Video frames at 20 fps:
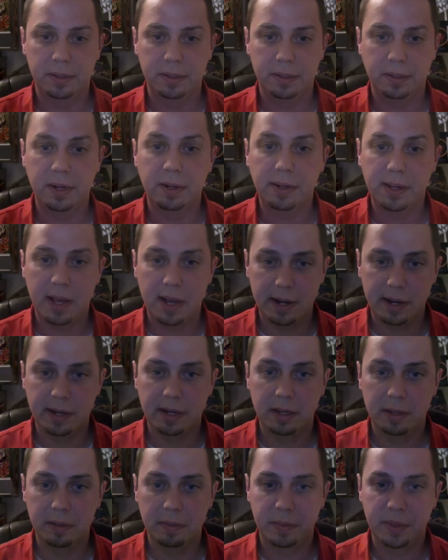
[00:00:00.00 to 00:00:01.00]

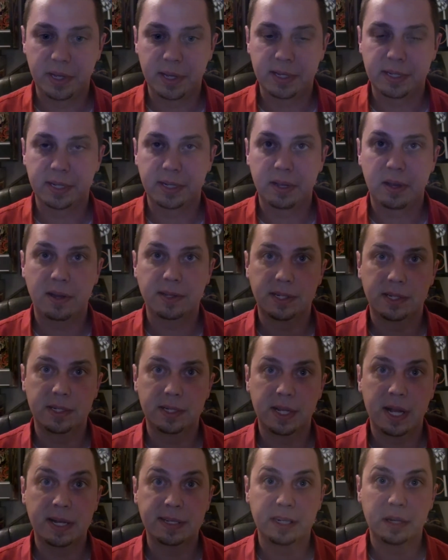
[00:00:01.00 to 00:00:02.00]
narcotic because it
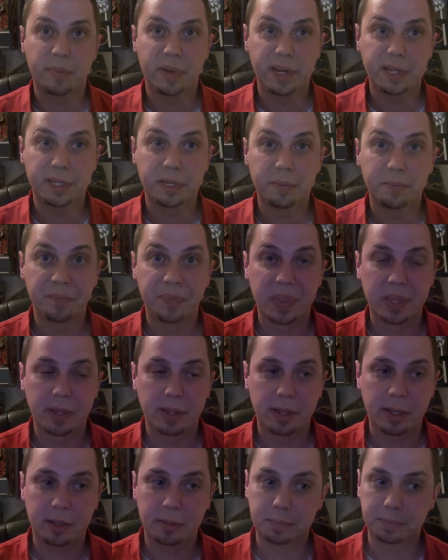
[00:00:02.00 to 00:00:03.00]
causes constipation,
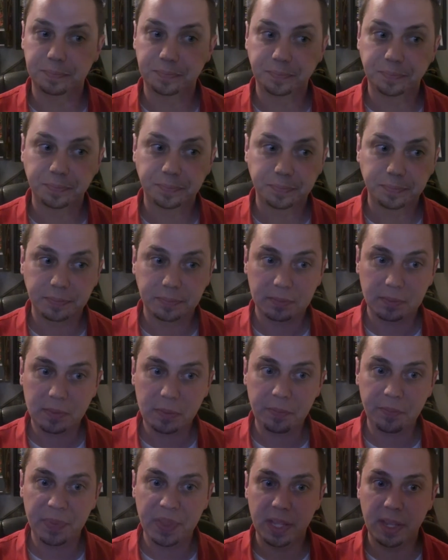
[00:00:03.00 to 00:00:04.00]
and
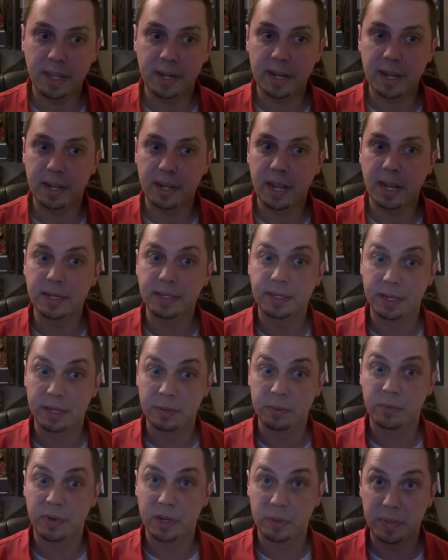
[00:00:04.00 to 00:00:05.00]
I
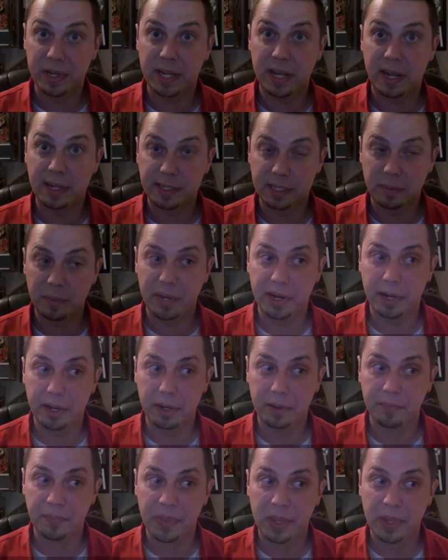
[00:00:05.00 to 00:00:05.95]
didn't want to be constipated,